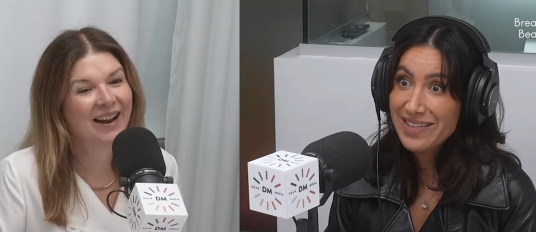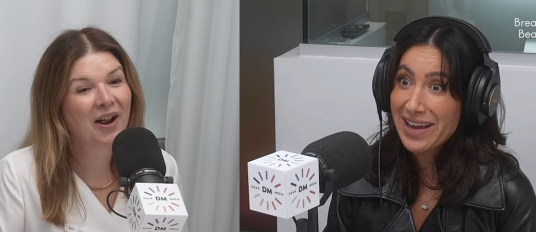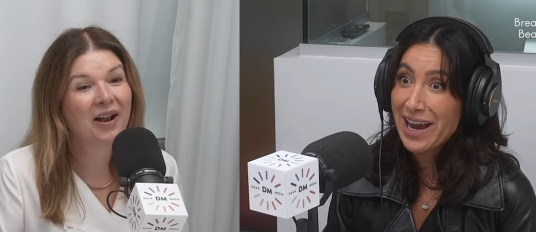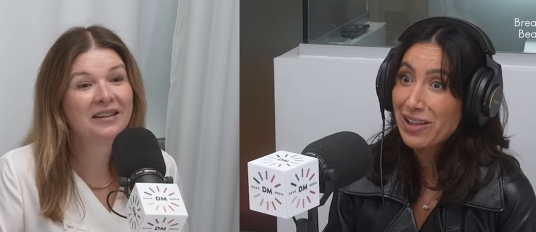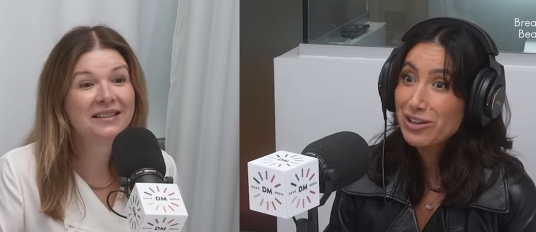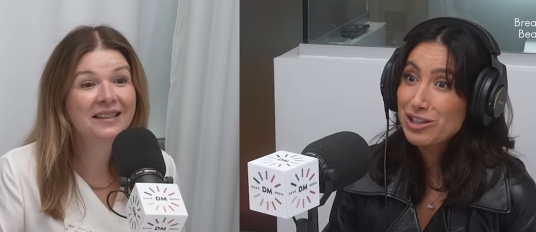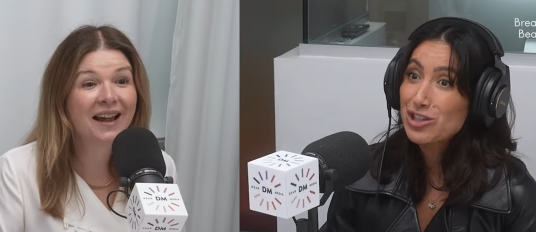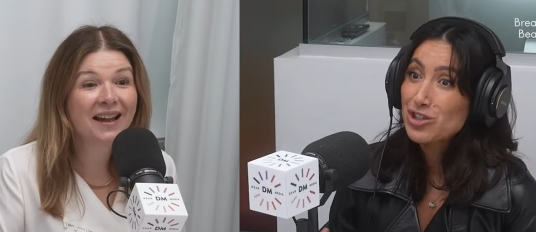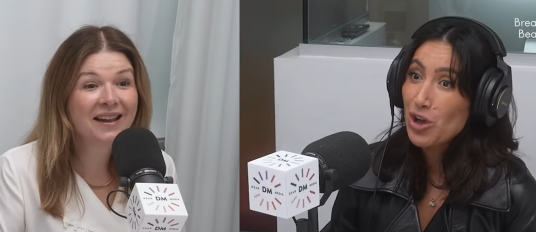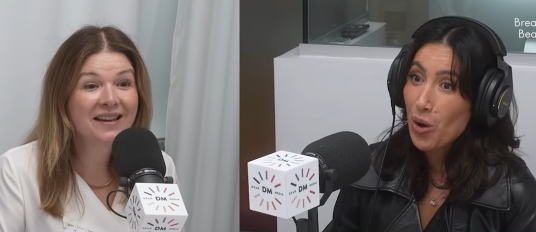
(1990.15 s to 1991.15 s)
Speaker 1: And like I look
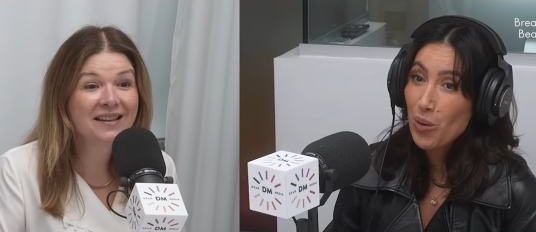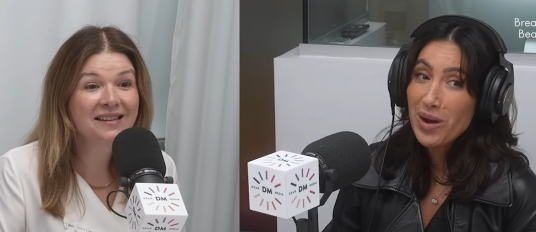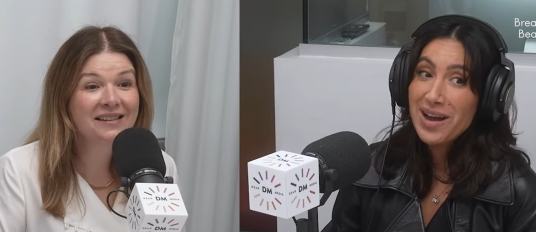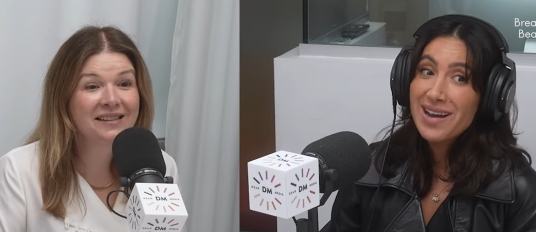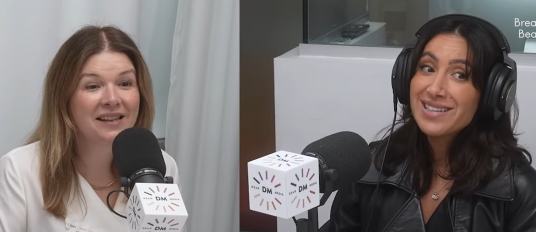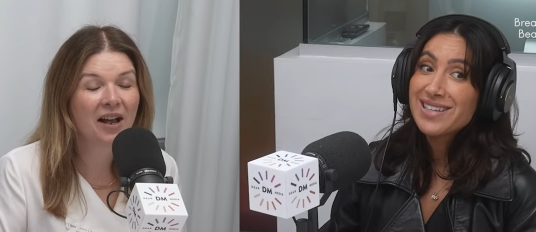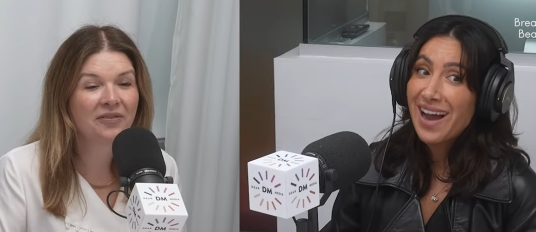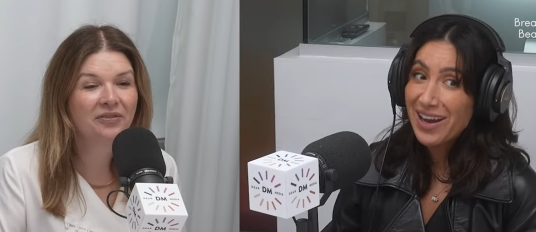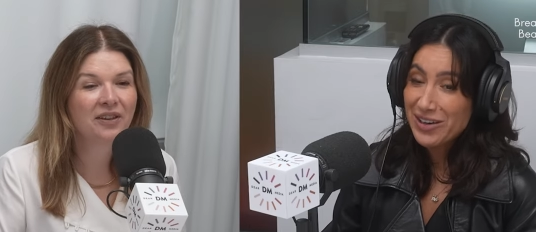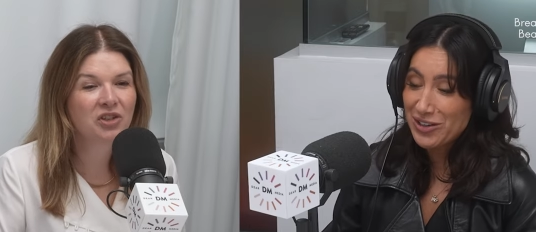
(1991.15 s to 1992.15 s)
yes. so
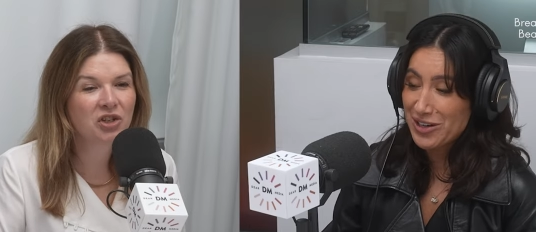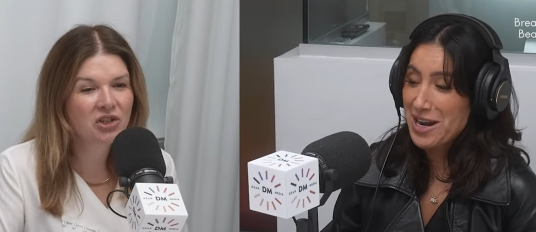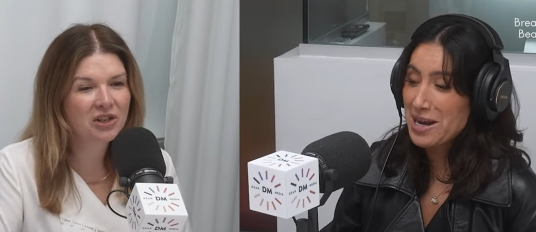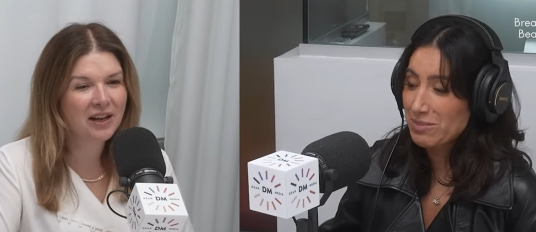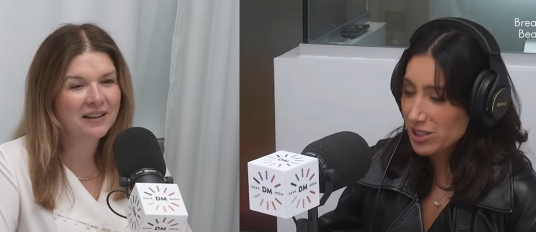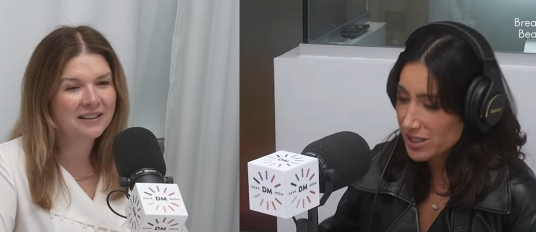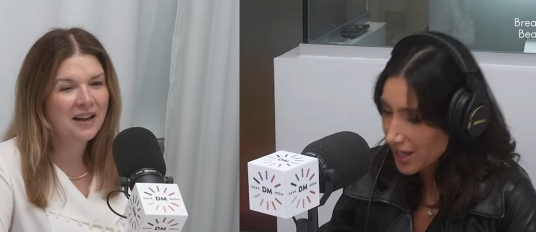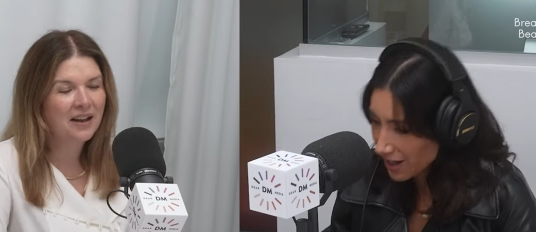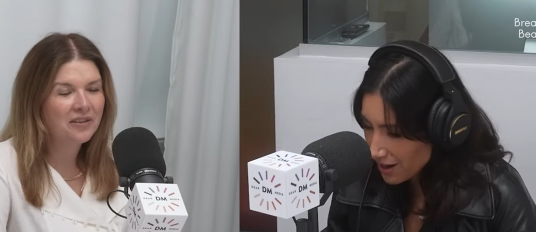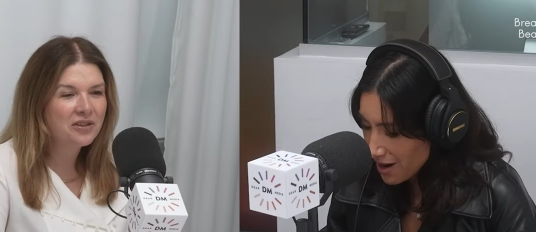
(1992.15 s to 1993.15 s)
tired and I'm just like,
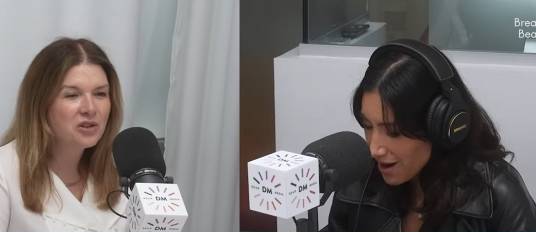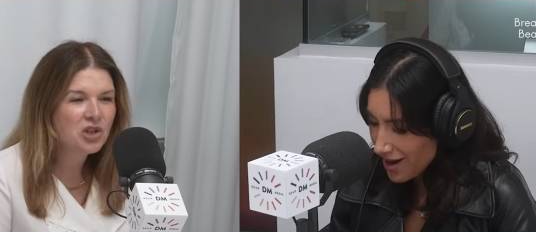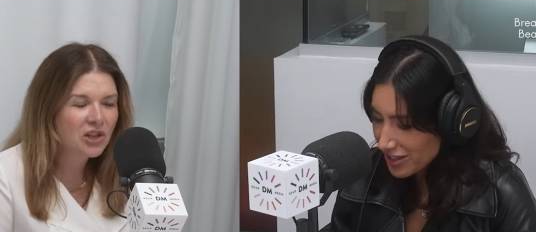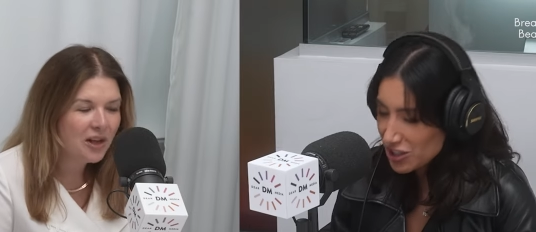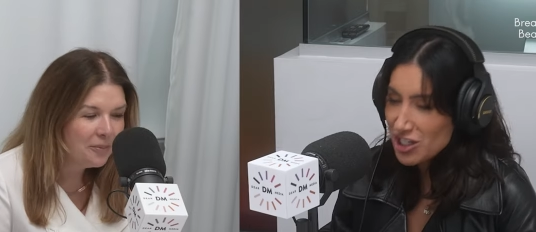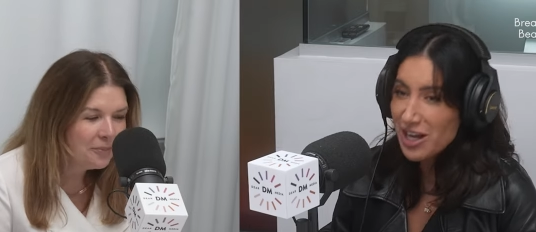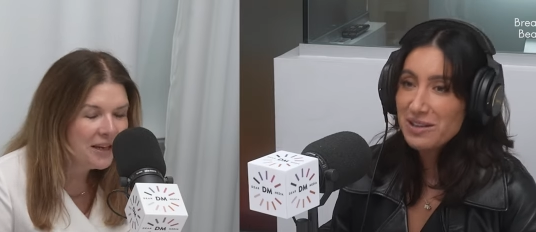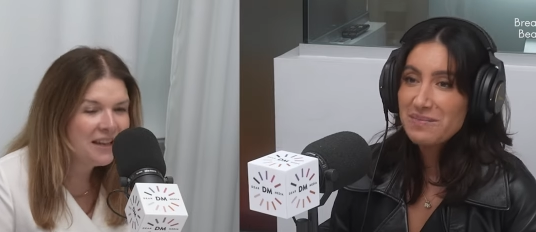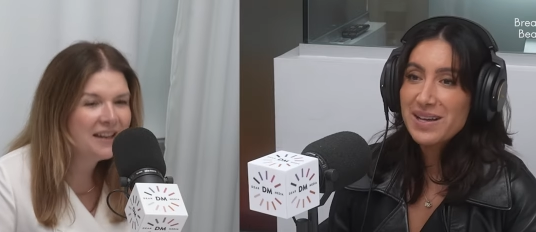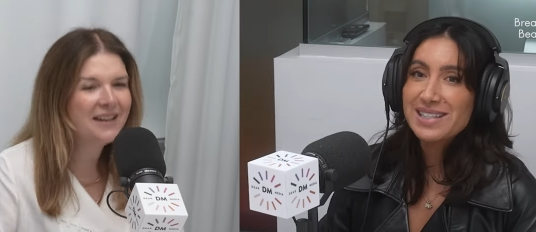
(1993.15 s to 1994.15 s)
yeah the schlumpy. A shell
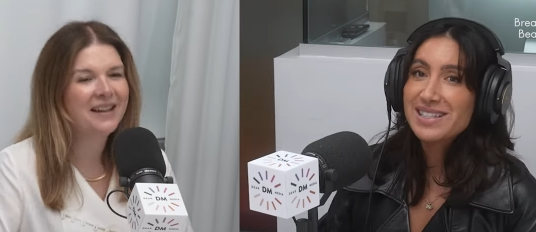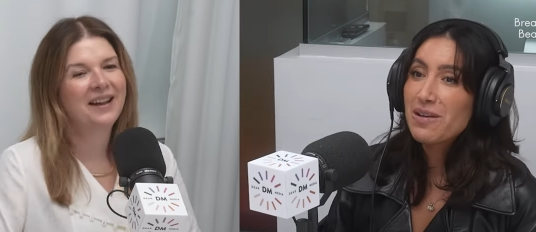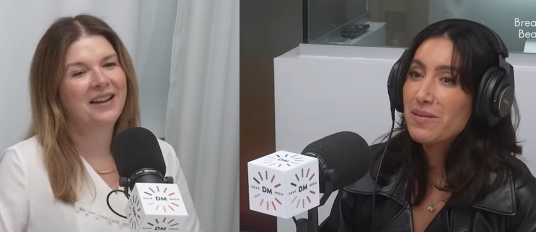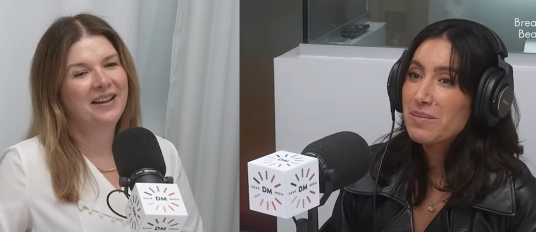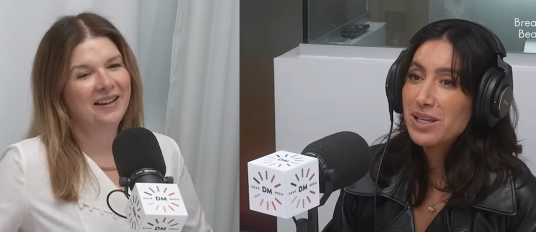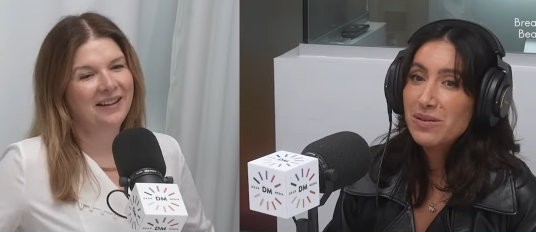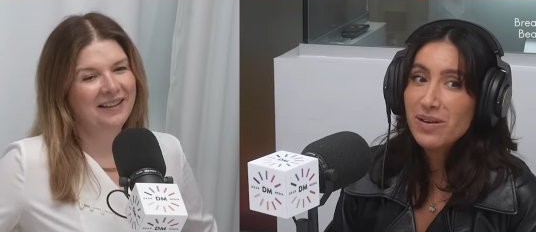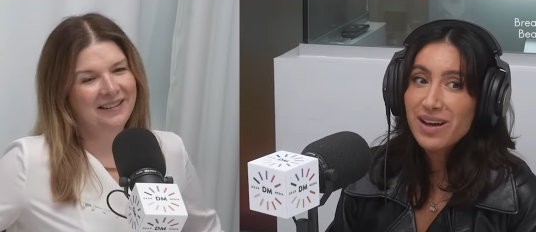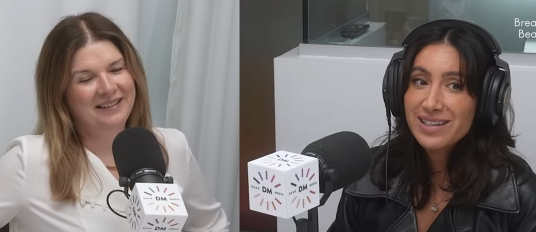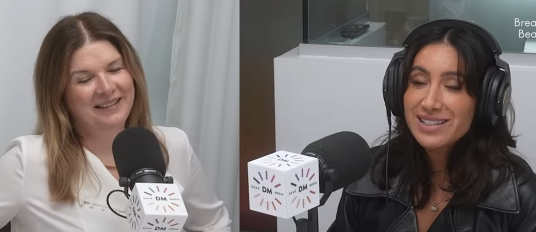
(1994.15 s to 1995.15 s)
of myself. I'm like, you have
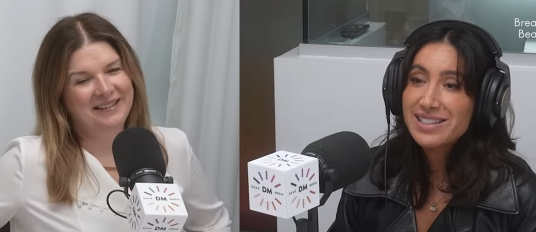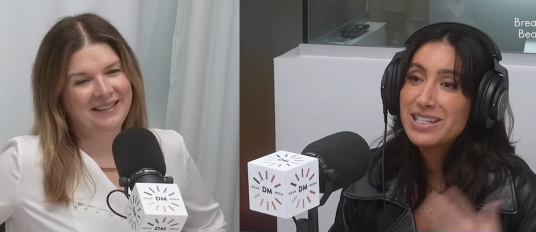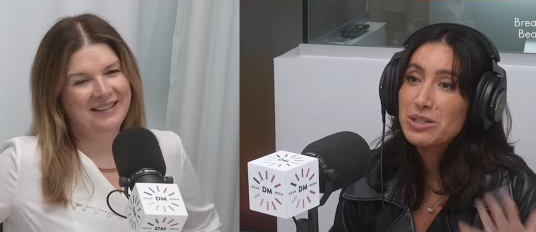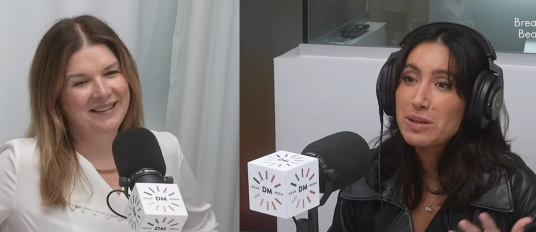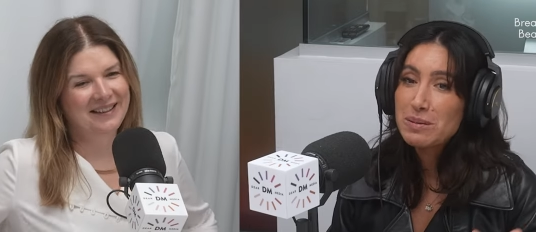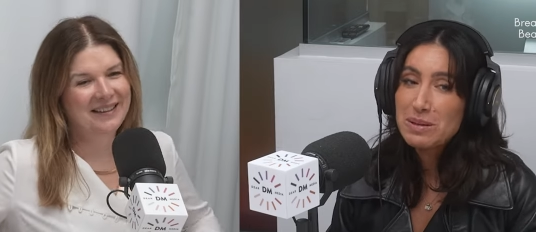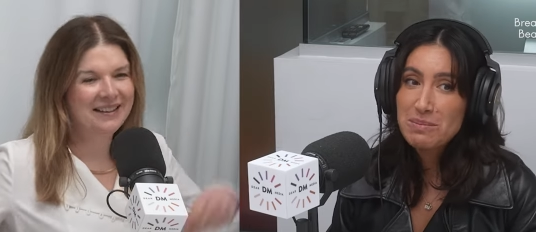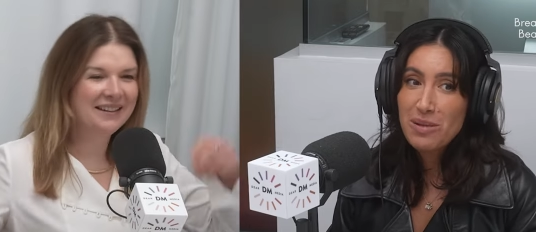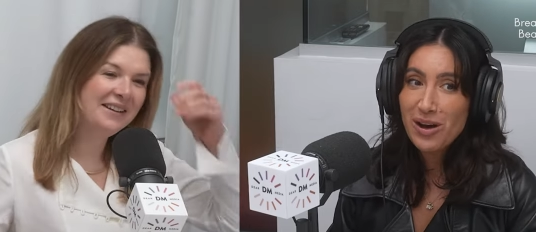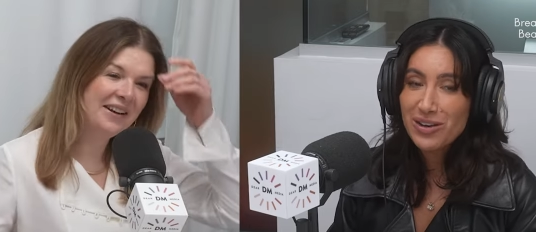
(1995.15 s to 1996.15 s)
got to teach me to be a
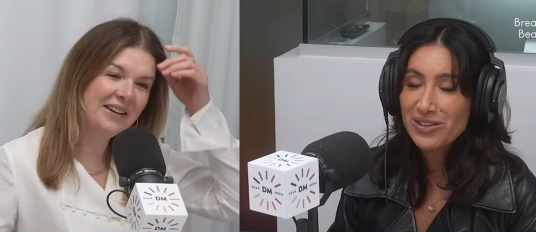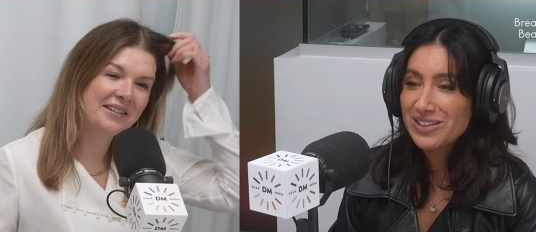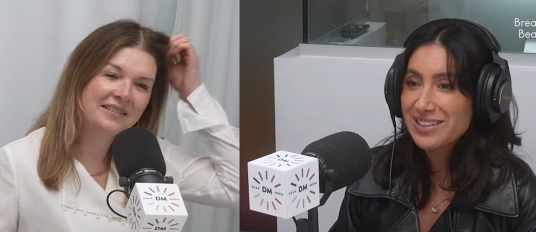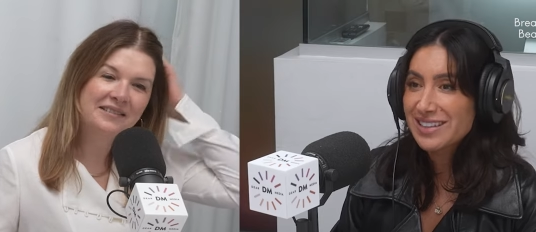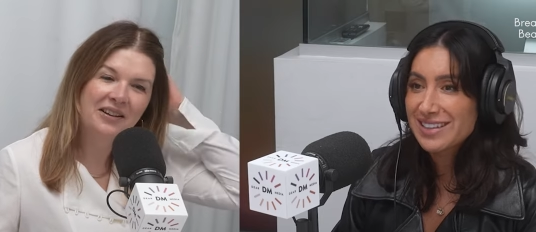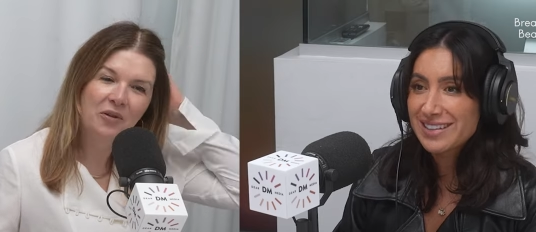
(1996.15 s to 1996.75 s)
model. Yeah.